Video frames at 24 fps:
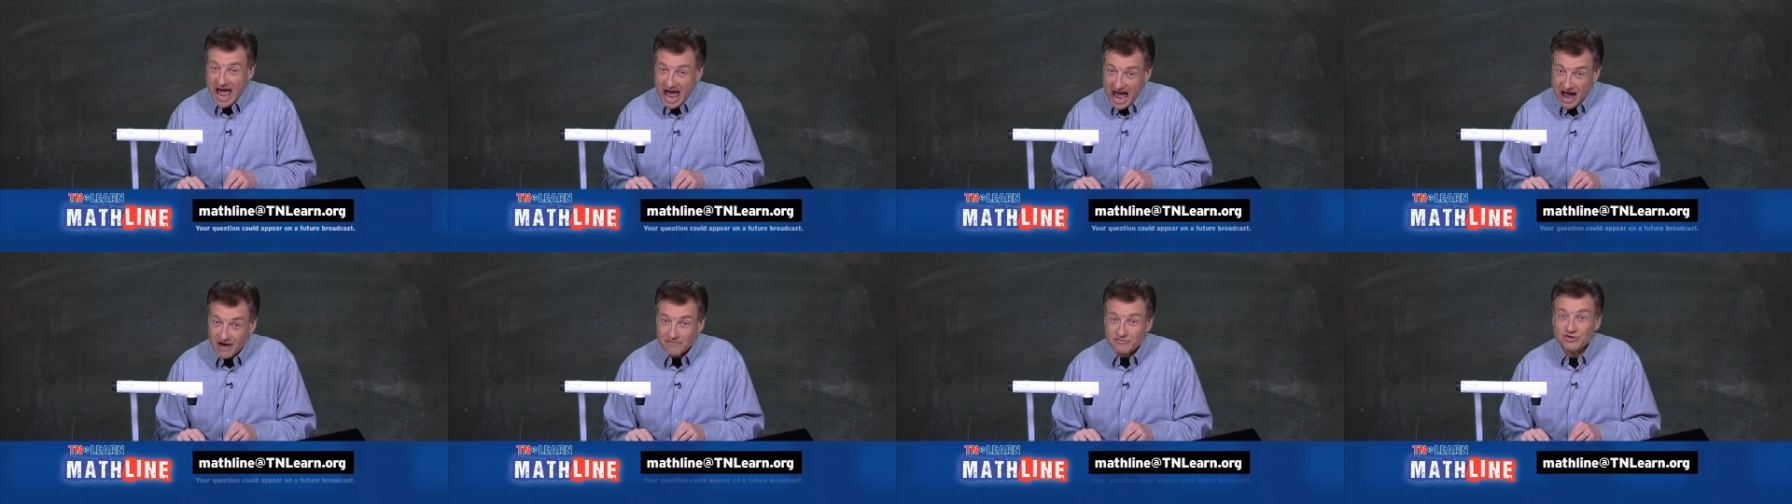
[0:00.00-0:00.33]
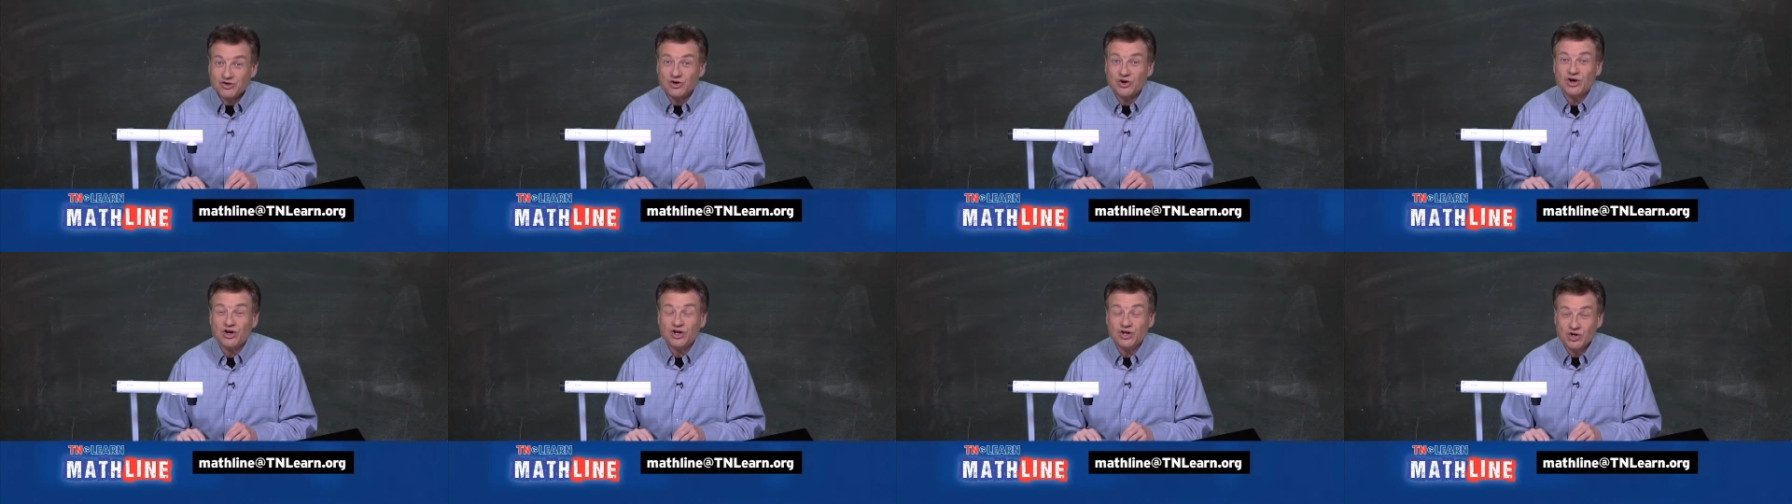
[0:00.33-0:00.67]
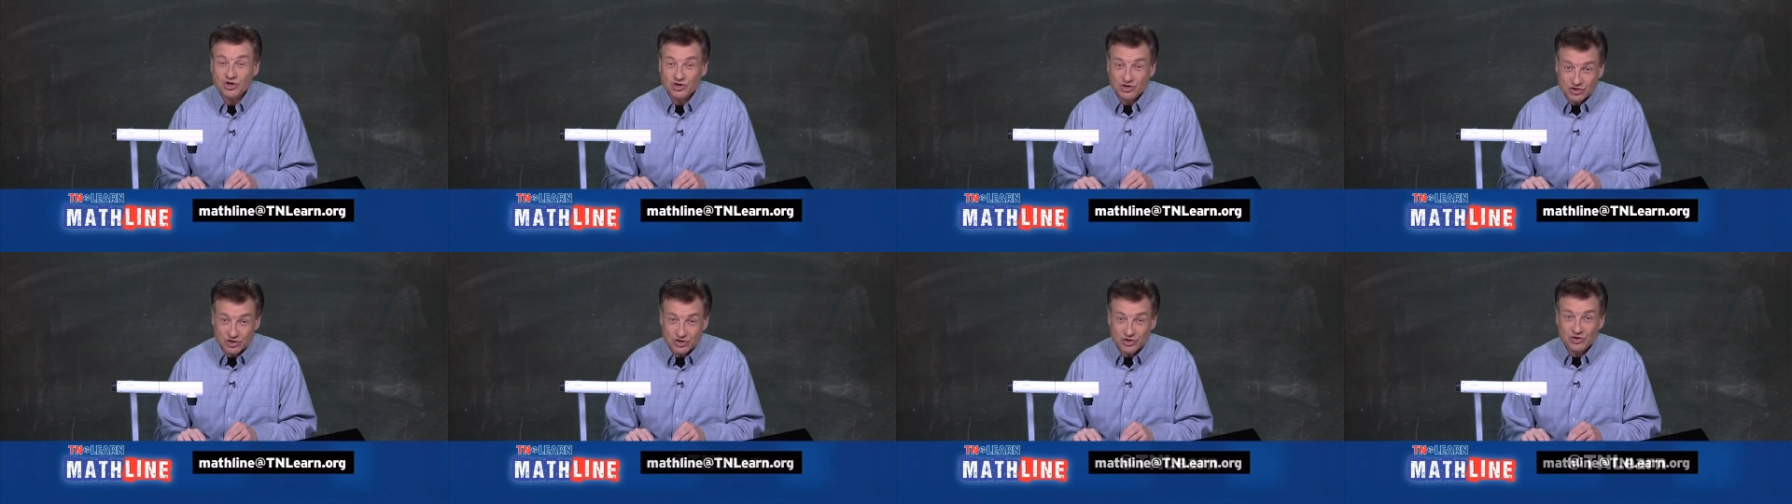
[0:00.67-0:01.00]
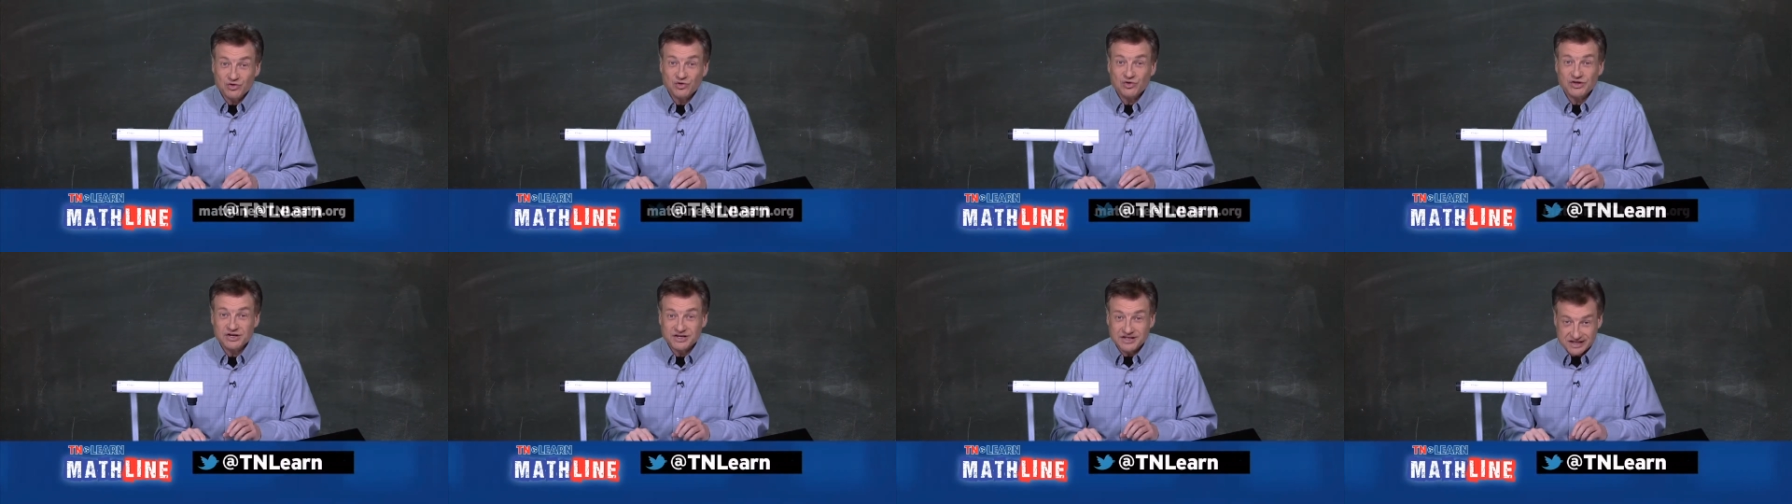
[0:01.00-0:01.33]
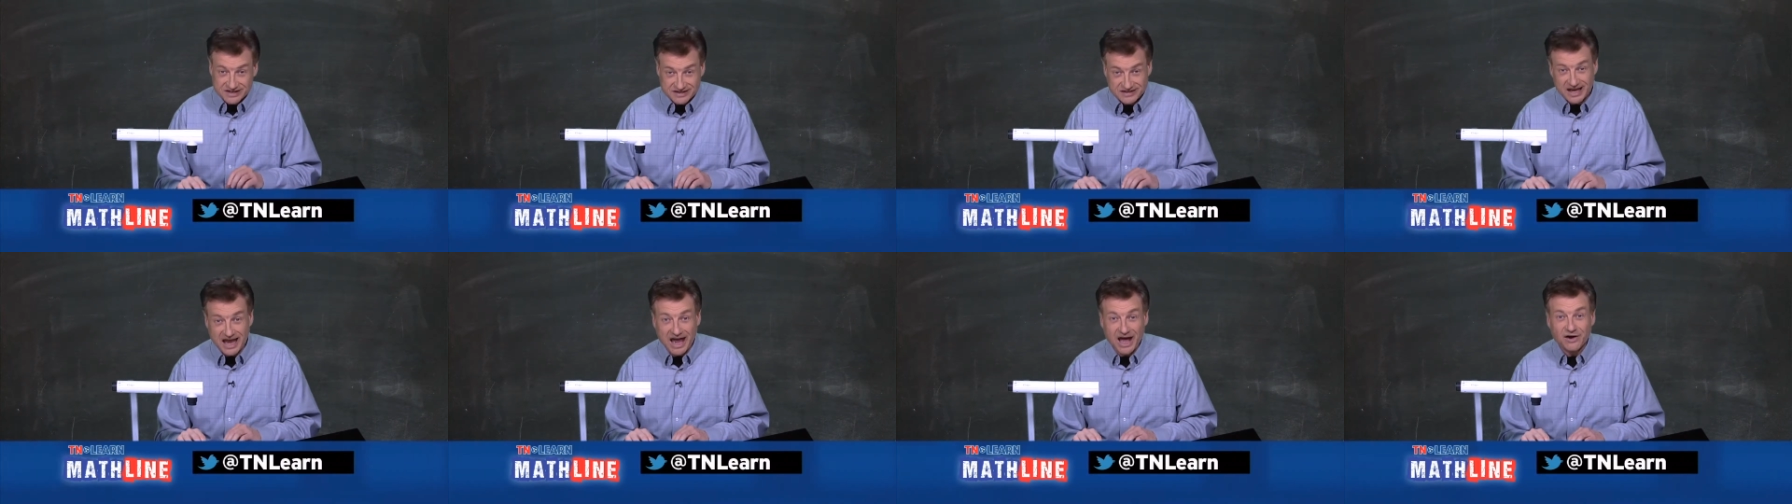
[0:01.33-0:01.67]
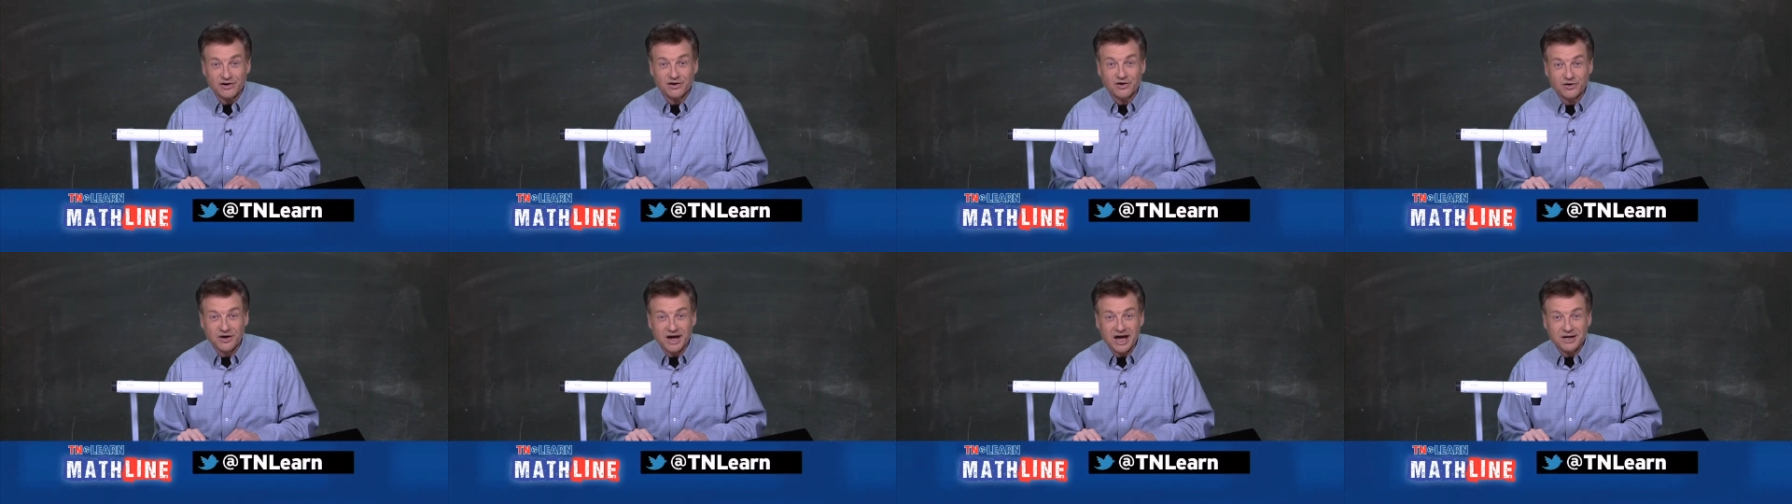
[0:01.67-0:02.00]
after you do the
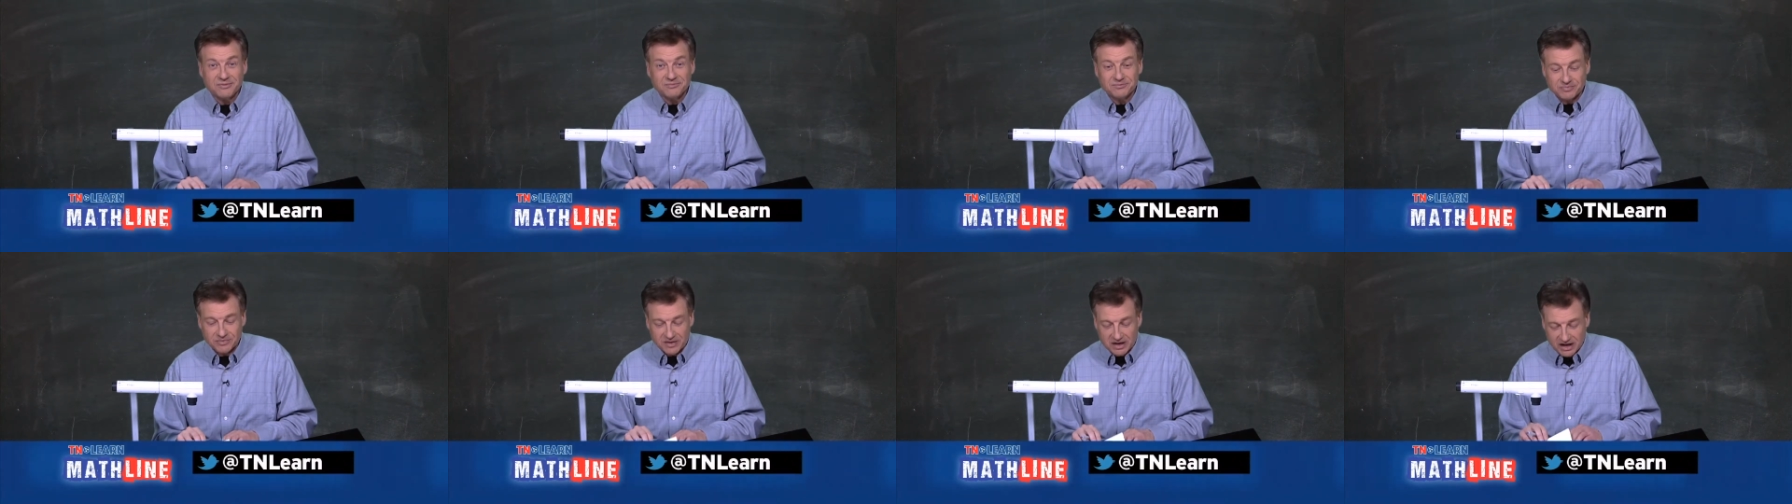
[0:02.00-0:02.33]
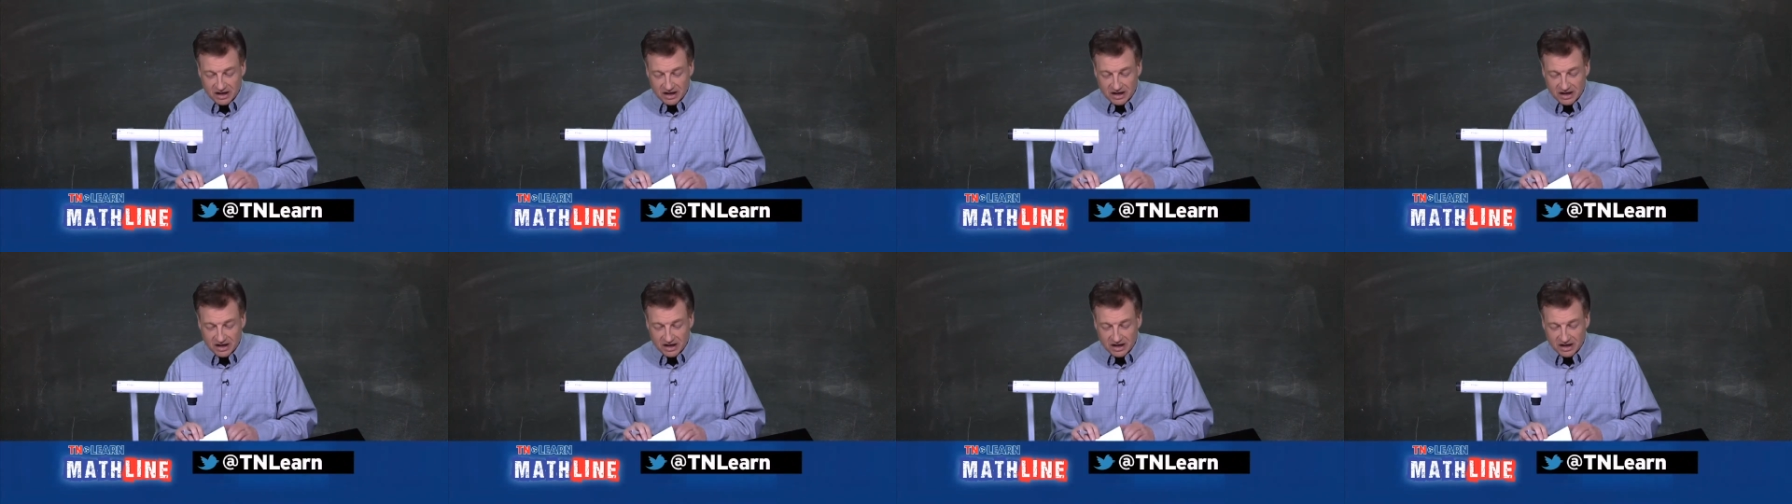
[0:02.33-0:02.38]
discount, okay?